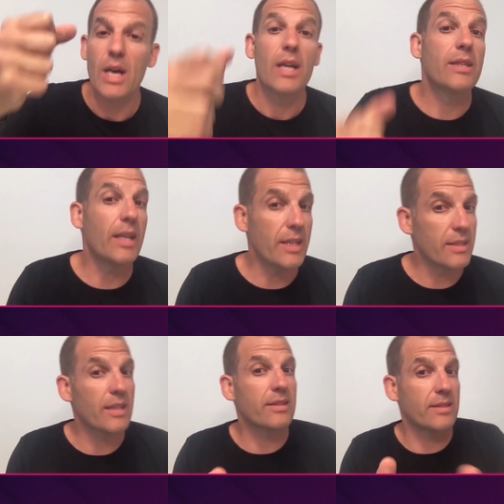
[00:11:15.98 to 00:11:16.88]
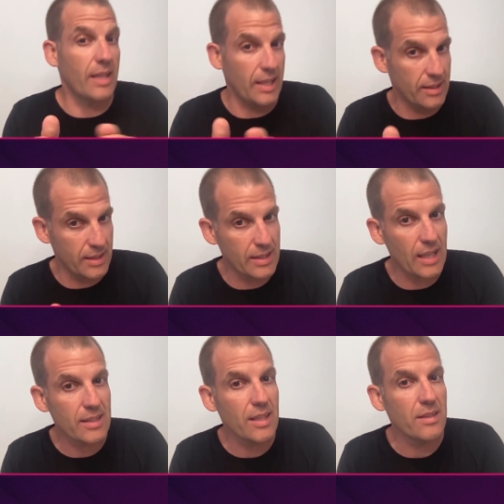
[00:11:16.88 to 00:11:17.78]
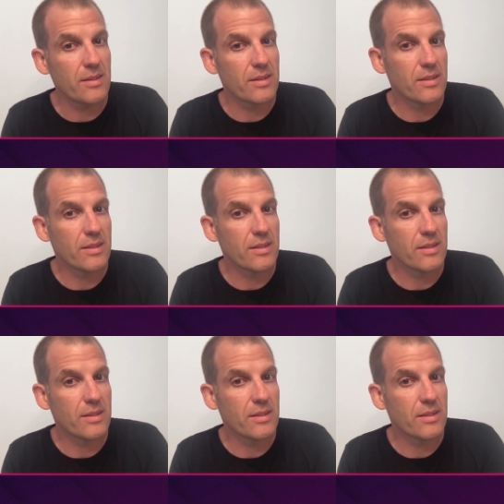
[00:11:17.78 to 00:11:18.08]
the index and the data,